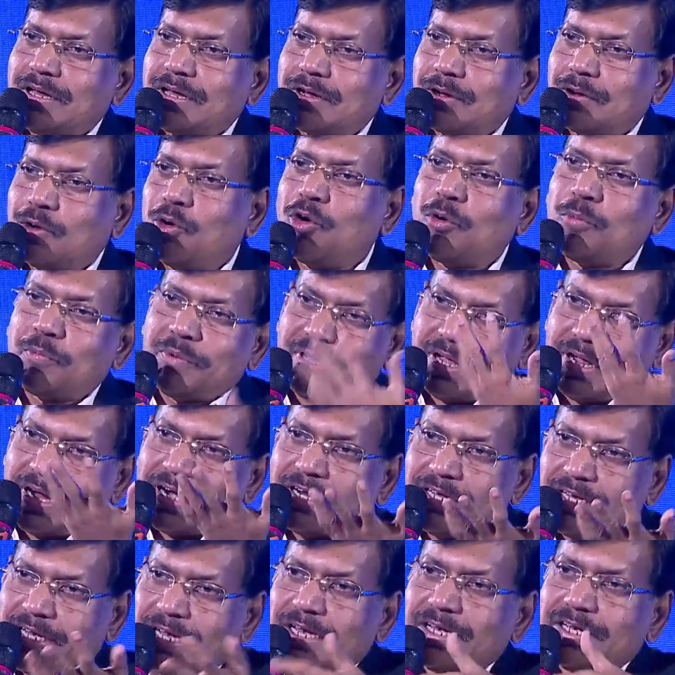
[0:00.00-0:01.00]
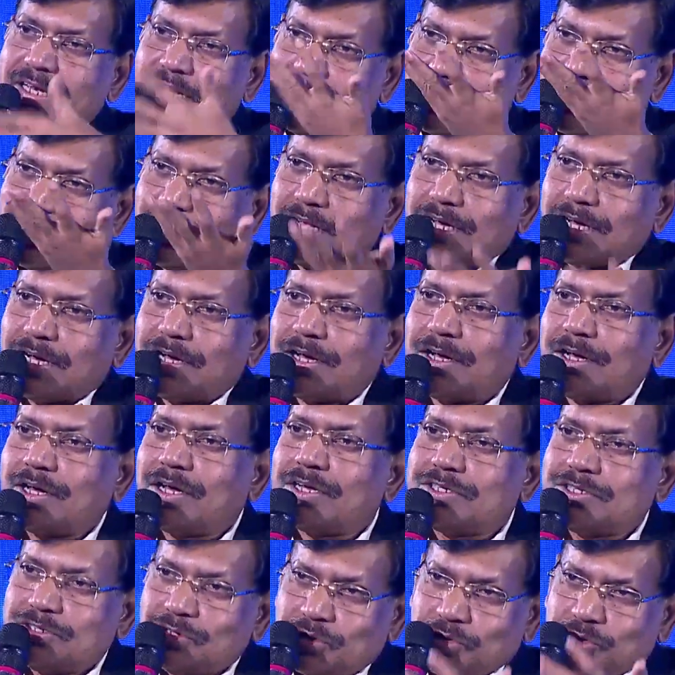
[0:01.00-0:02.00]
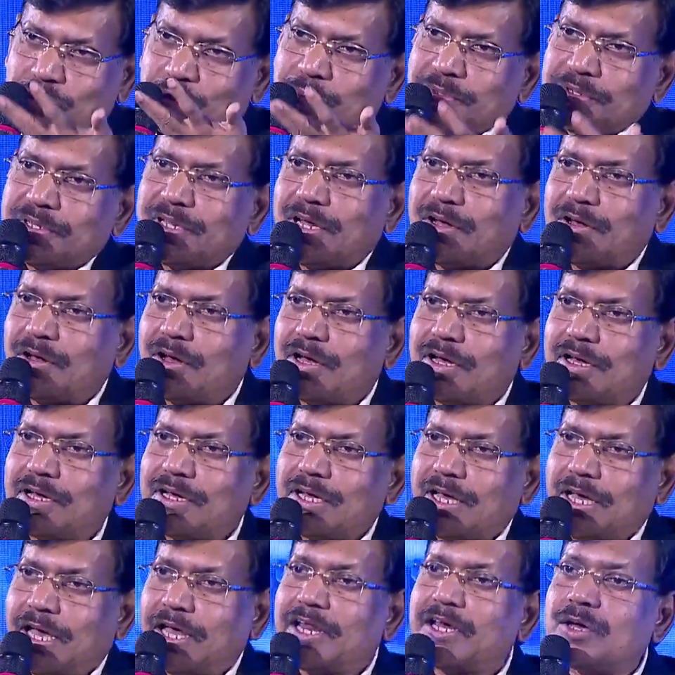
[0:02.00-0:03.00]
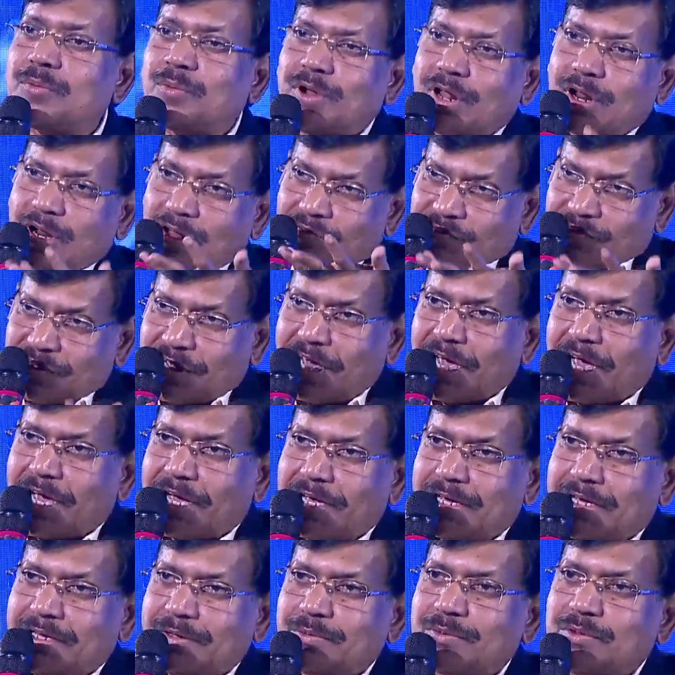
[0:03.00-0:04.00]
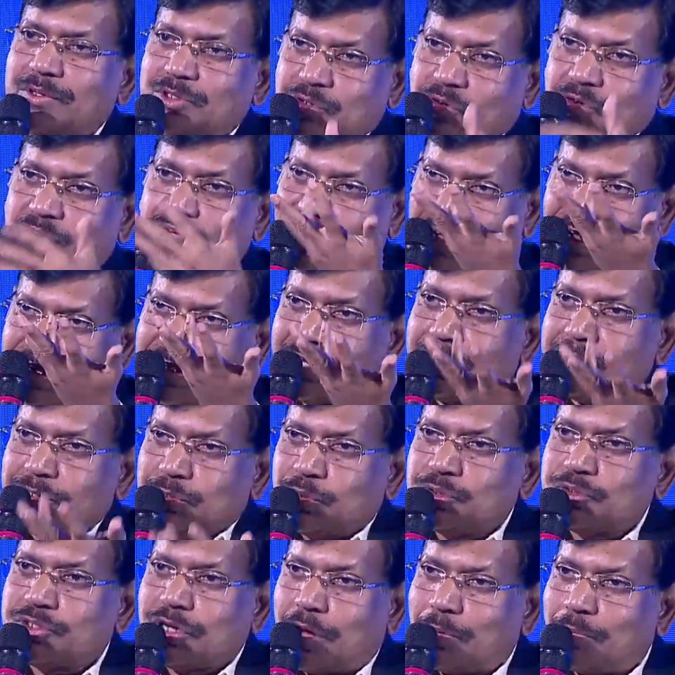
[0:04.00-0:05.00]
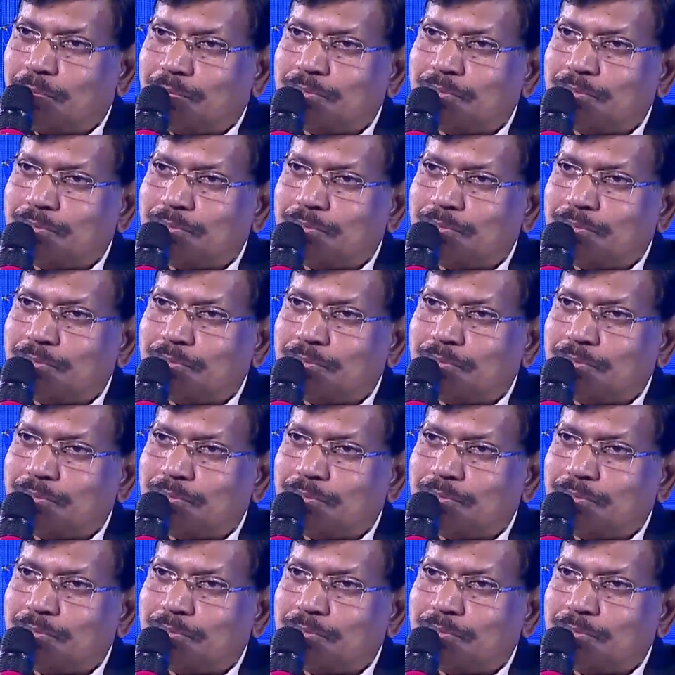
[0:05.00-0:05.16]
go behind AI and you could be the enabler of AI. You will find a new job.